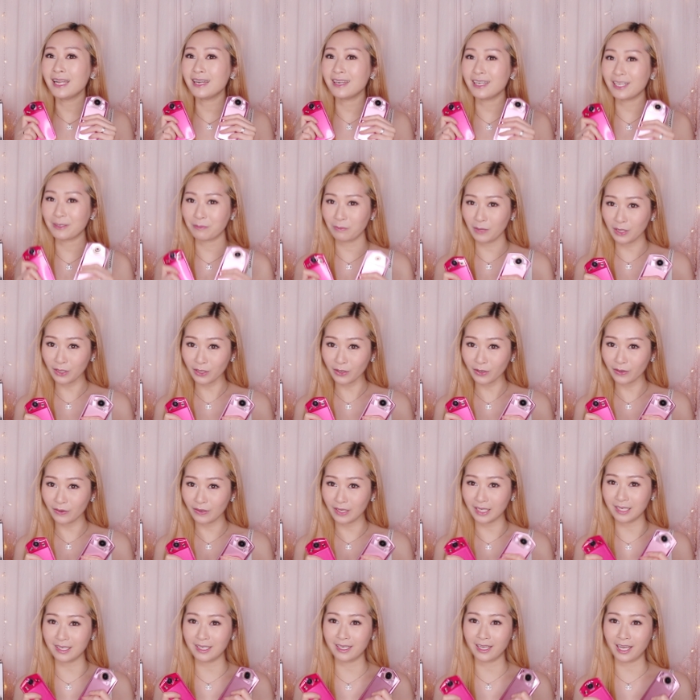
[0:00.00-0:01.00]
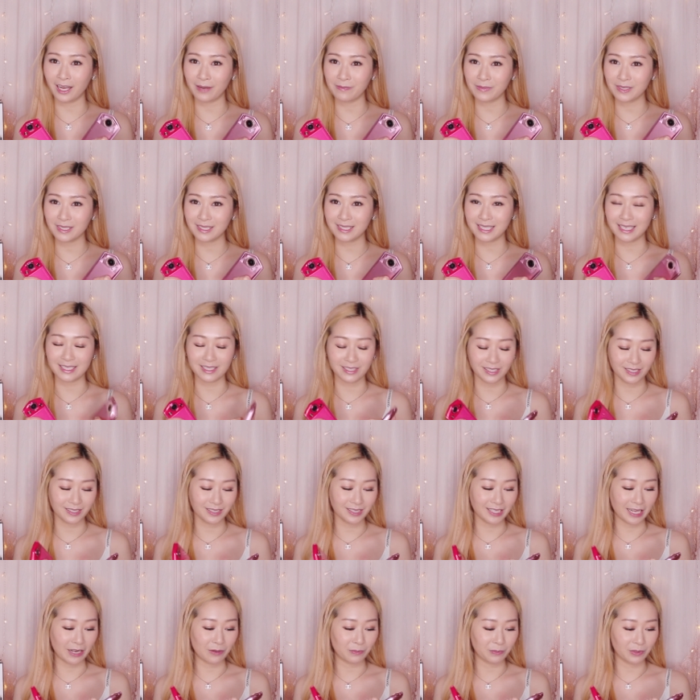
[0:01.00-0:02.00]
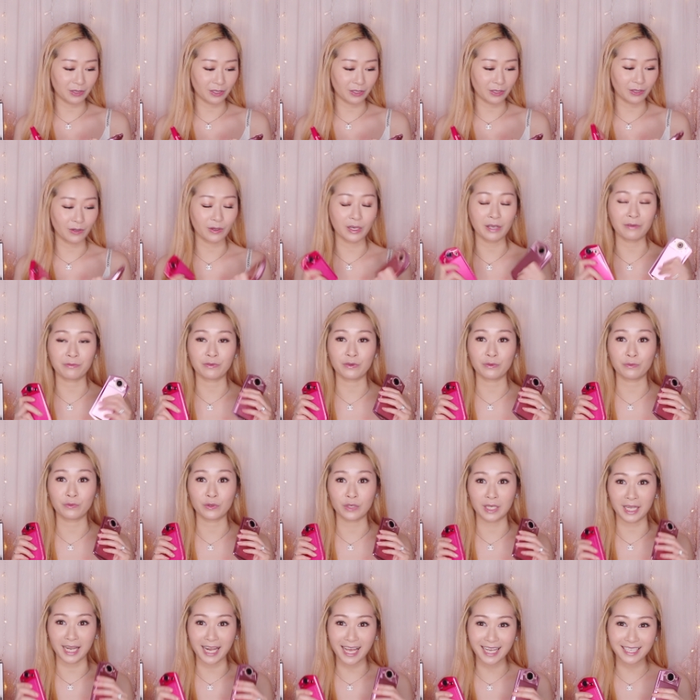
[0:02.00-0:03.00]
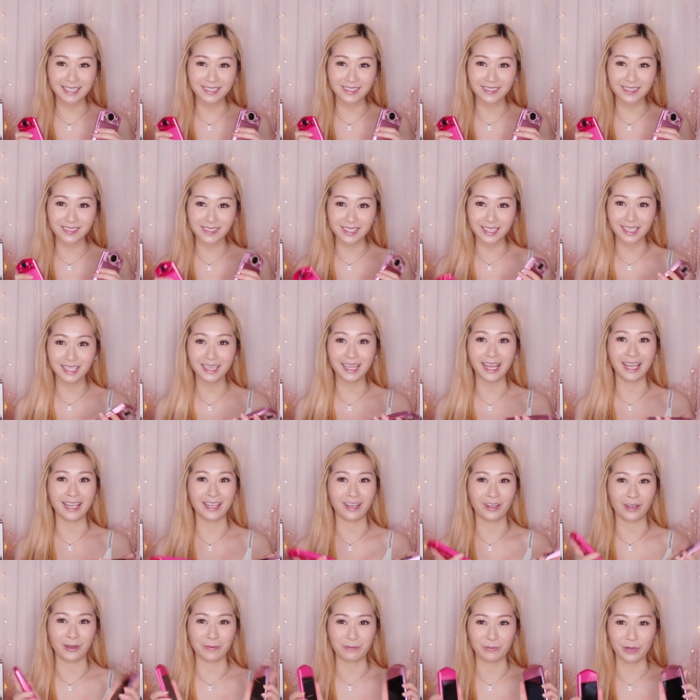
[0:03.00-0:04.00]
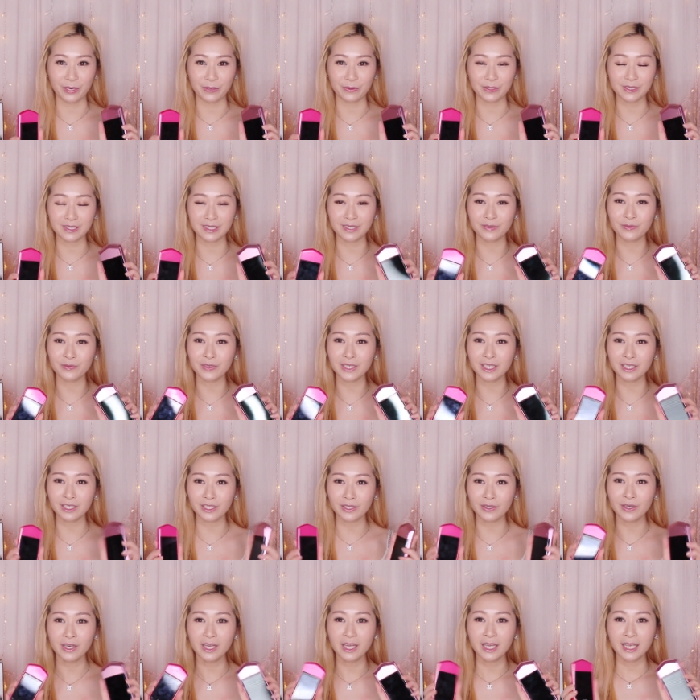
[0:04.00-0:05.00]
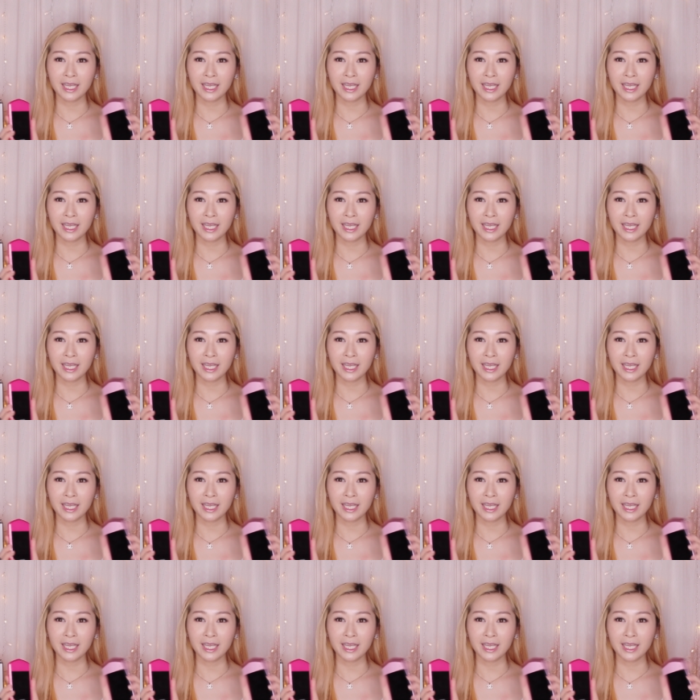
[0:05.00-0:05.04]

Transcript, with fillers: Let me know in the comment section down below if you would like to see like a comparison video